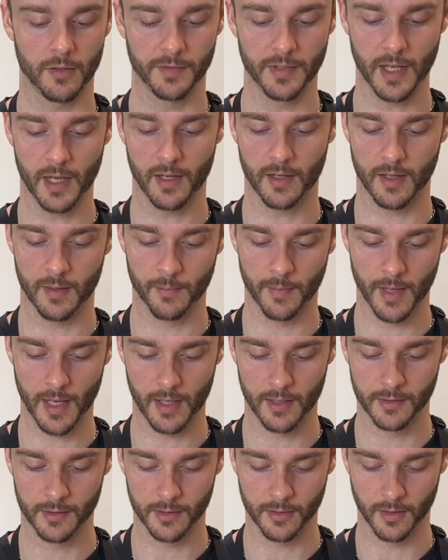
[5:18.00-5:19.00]
yet and made
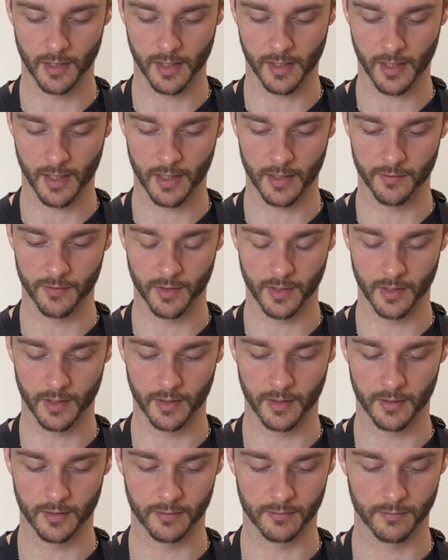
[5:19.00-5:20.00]
into like kind of
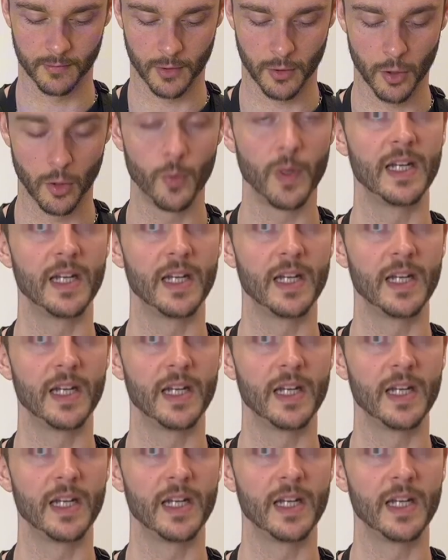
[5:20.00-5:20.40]
a gooey